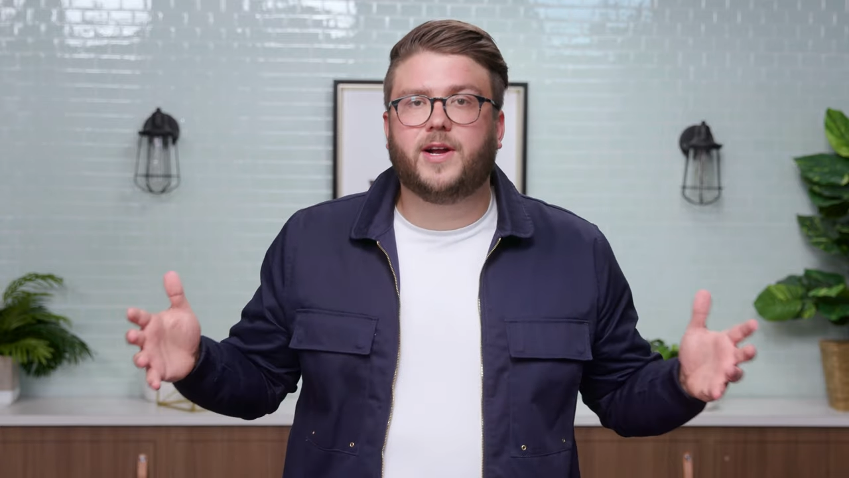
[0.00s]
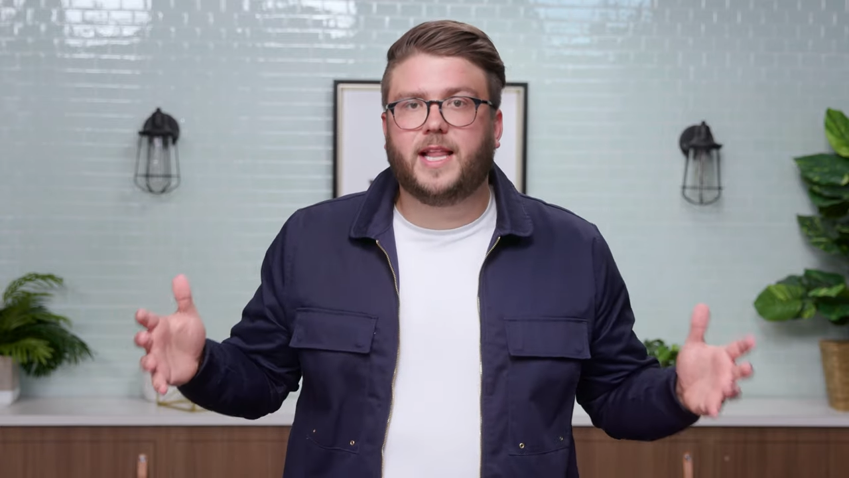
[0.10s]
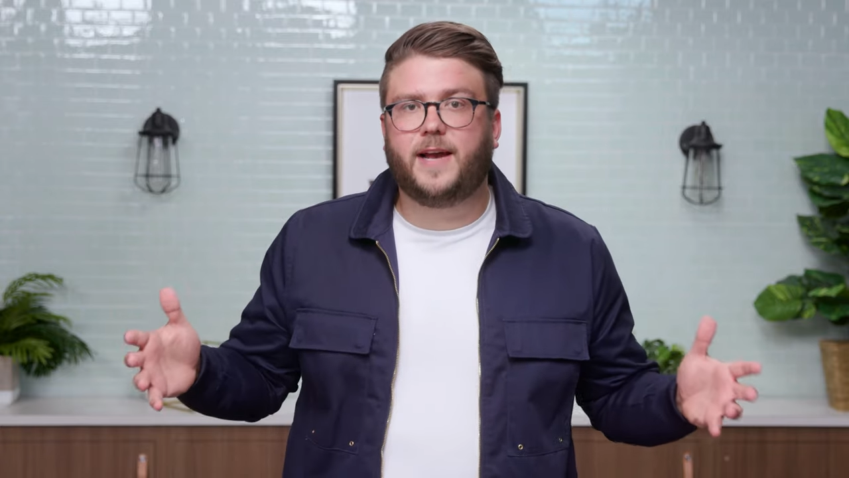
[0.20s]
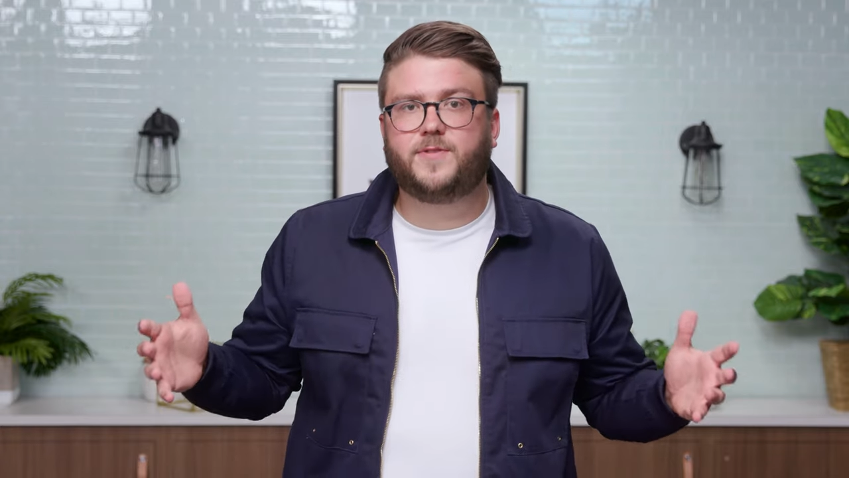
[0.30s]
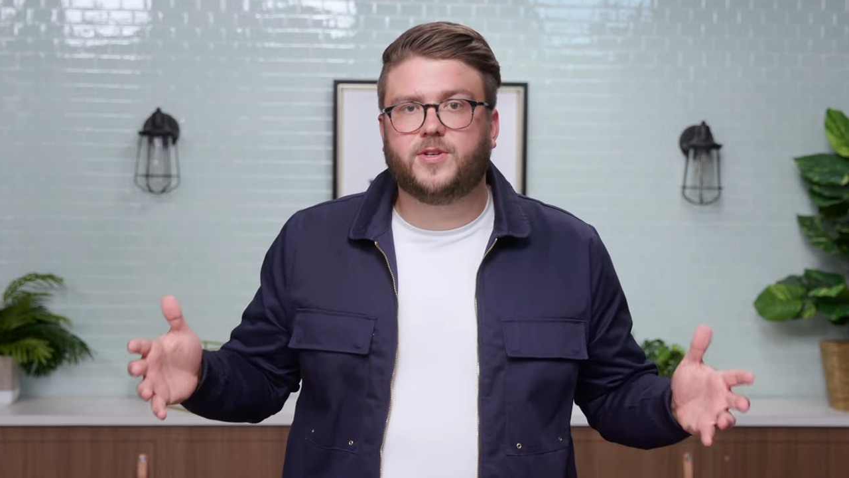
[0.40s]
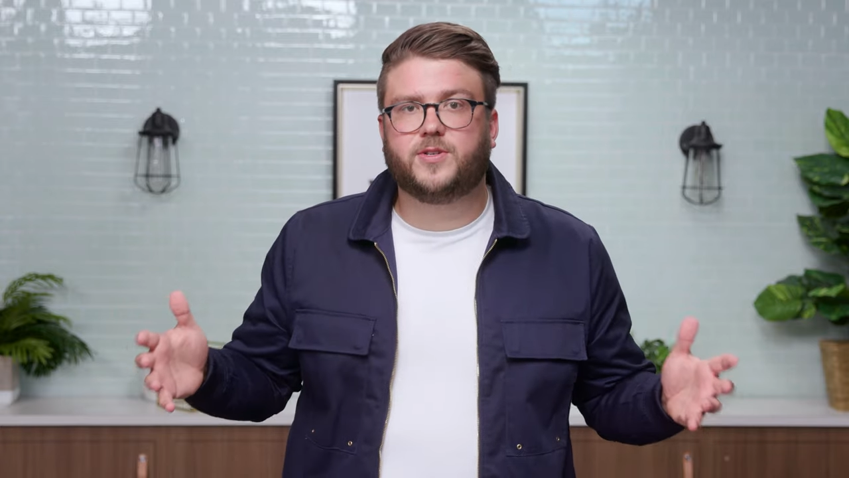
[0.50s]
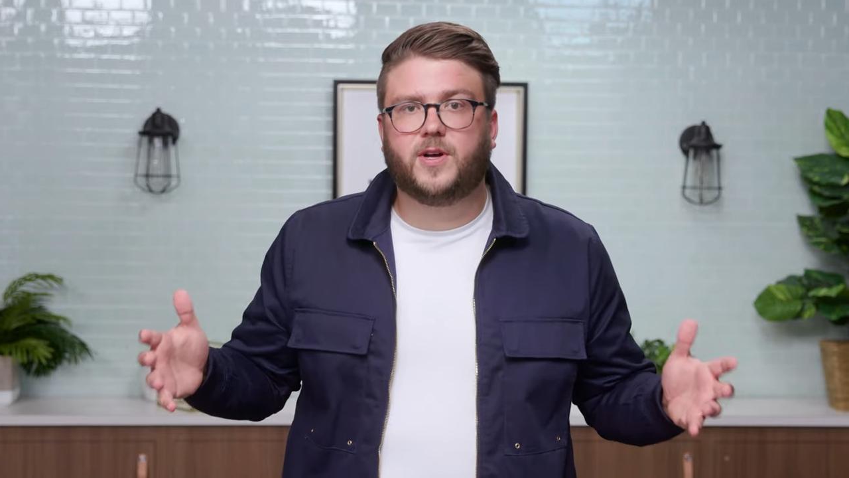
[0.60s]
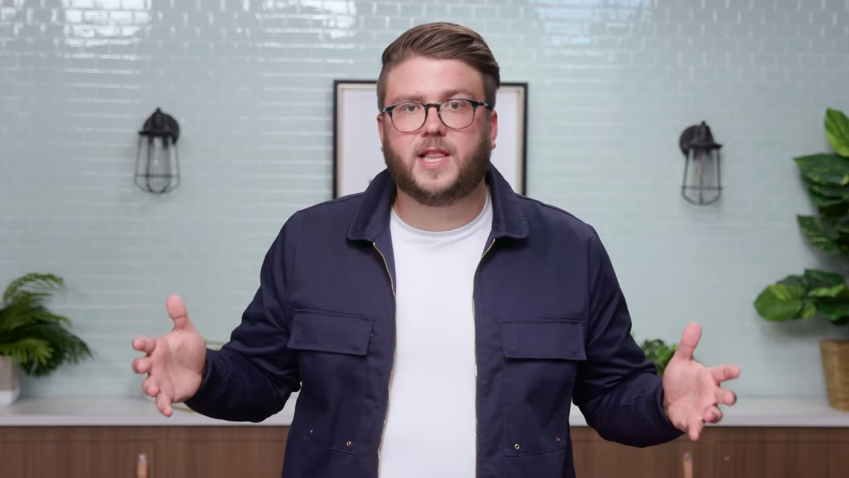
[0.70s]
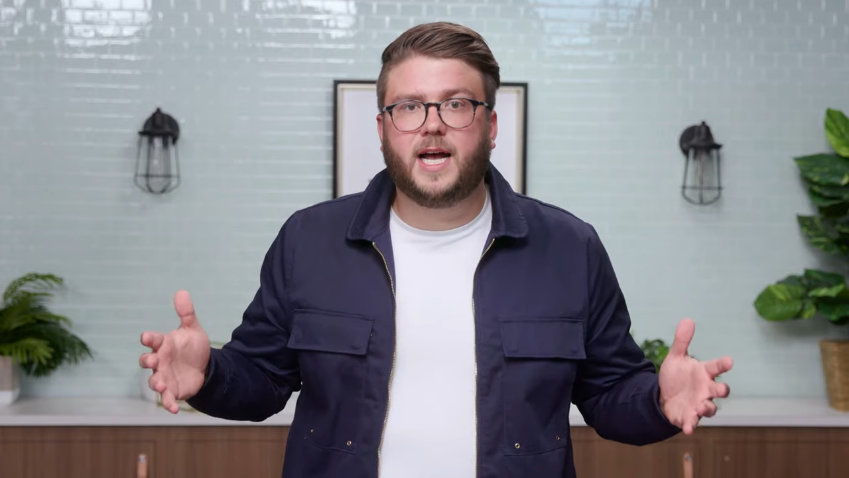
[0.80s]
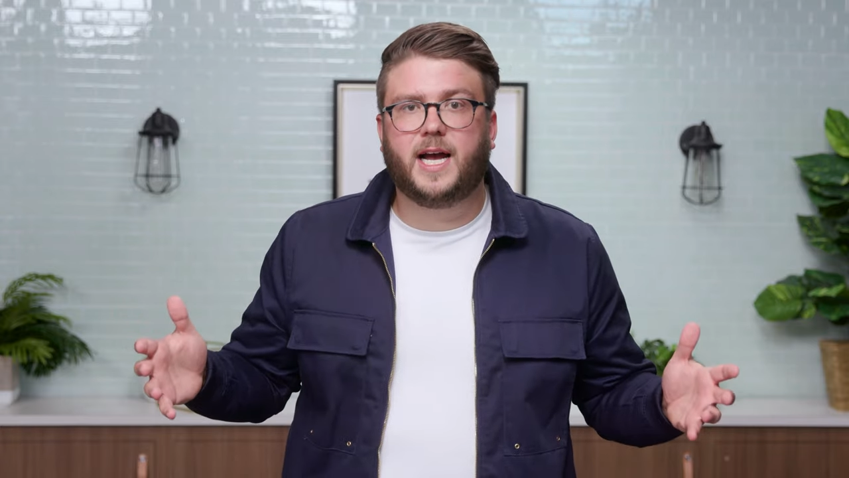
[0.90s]
at Life.Church
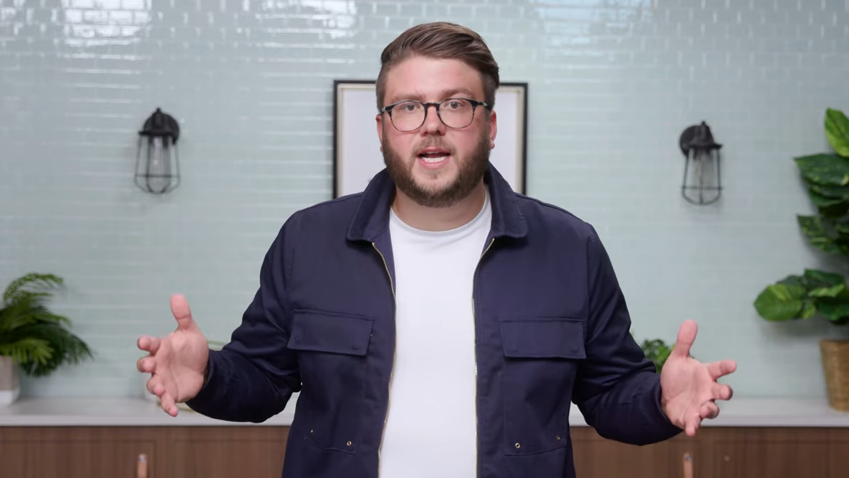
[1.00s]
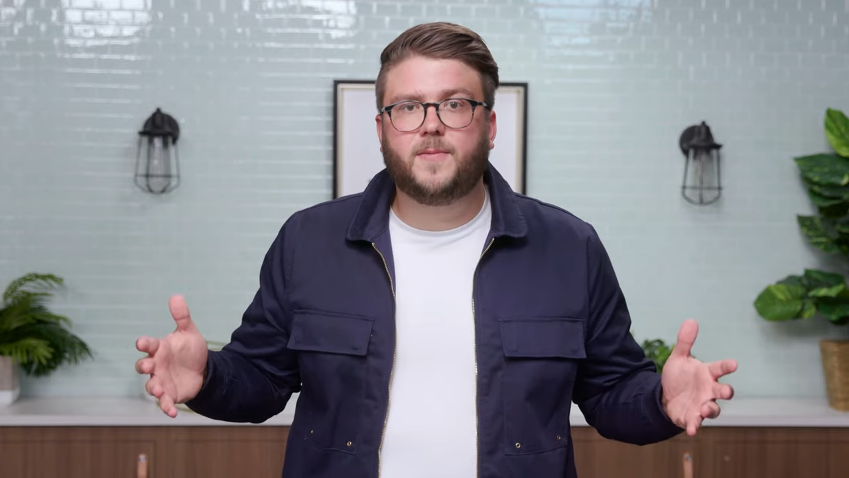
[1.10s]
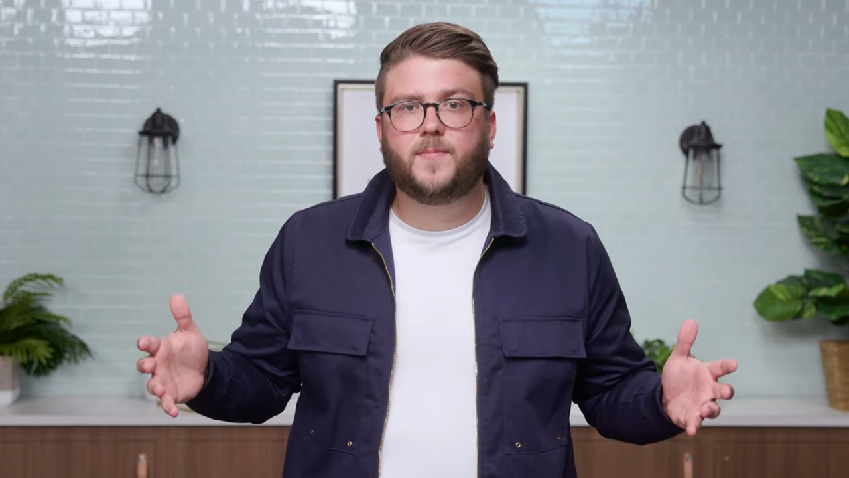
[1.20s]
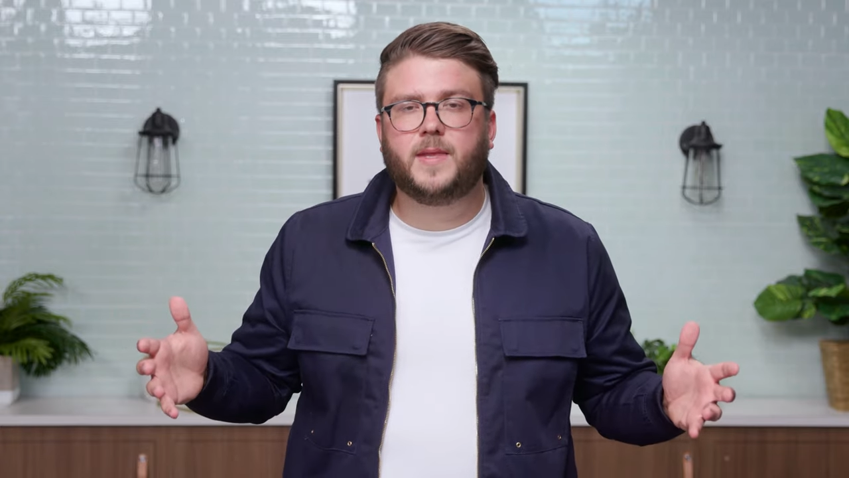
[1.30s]
Online.